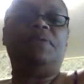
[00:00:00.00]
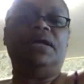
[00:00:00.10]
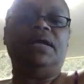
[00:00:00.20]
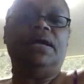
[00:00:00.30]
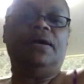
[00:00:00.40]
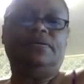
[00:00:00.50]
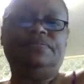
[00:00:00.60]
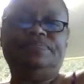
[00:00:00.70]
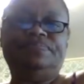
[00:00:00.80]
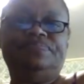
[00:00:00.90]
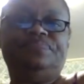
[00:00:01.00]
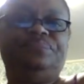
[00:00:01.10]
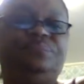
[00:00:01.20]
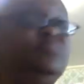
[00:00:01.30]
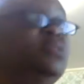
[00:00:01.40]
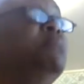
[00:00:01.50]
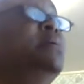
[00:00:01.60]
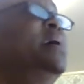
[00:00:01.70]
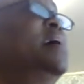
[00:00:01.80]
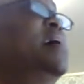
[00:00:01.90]
put in there. But
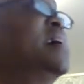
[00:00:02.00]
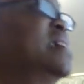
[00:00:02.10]
yeah,